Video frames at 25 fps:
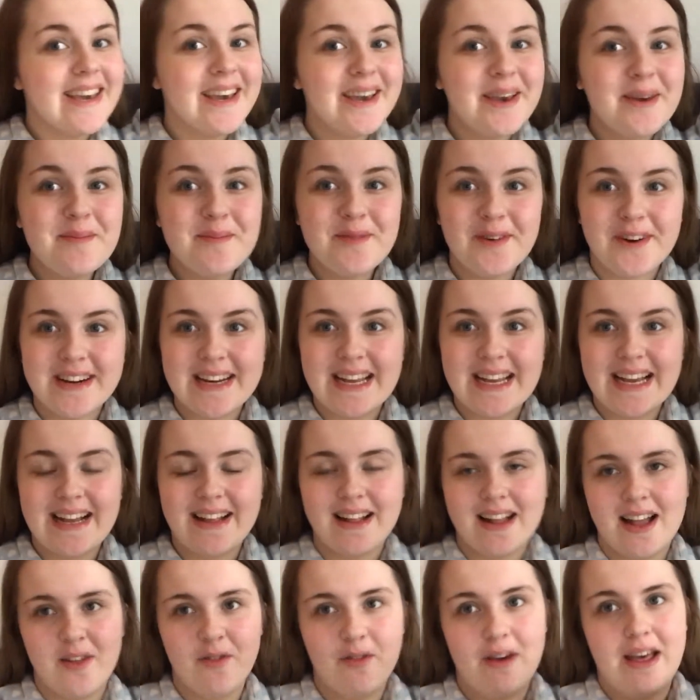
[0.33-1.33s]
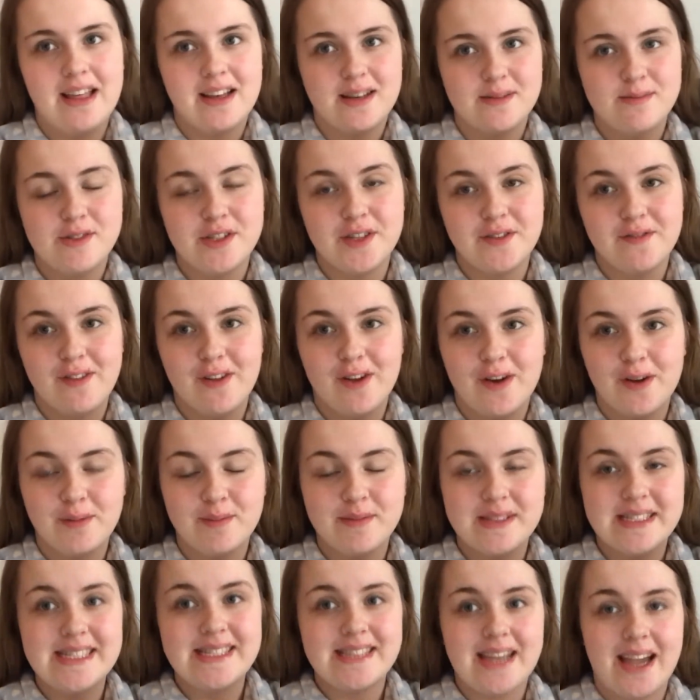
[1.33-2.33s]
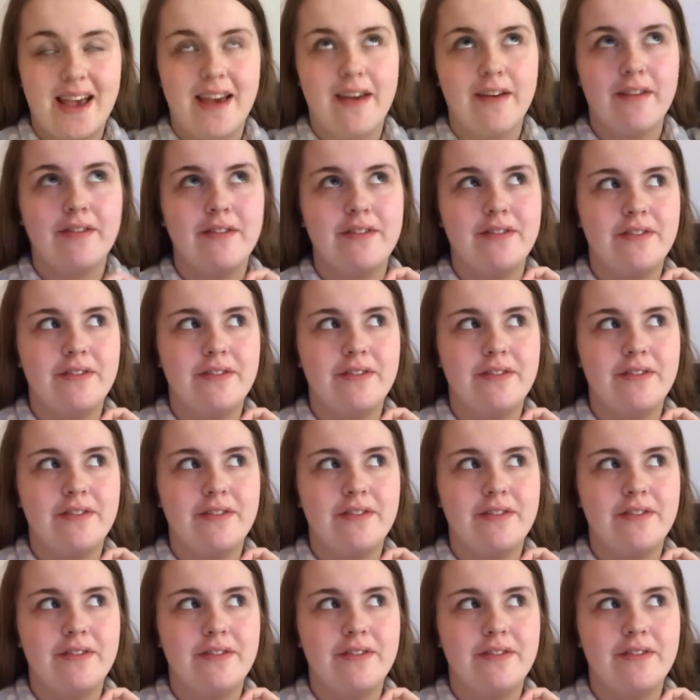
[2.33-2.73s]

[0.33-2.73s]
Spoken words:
Good morning and welcome to Vlogmas Day